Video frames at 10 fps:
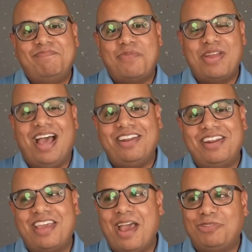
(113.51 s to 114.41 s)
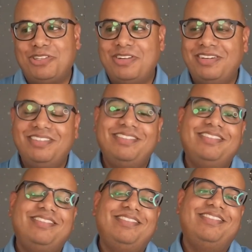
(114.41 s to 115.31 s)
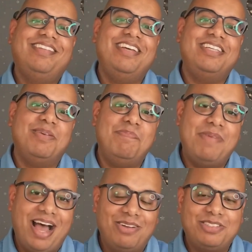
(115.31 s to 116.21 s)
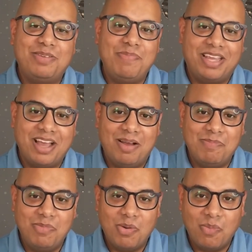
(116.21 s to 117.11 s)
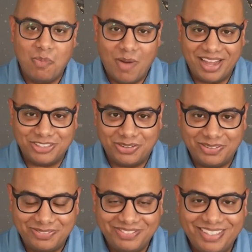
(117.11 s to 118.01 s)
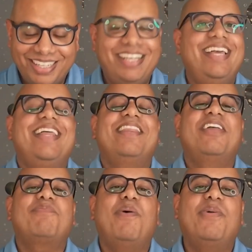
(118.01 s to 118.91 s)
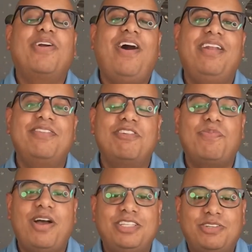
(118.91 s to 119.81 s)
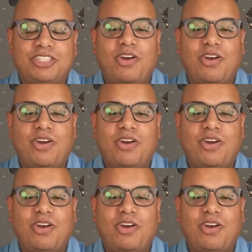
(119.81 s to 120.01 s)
reality capture is about to become wiser. That's what we're calling this project. It's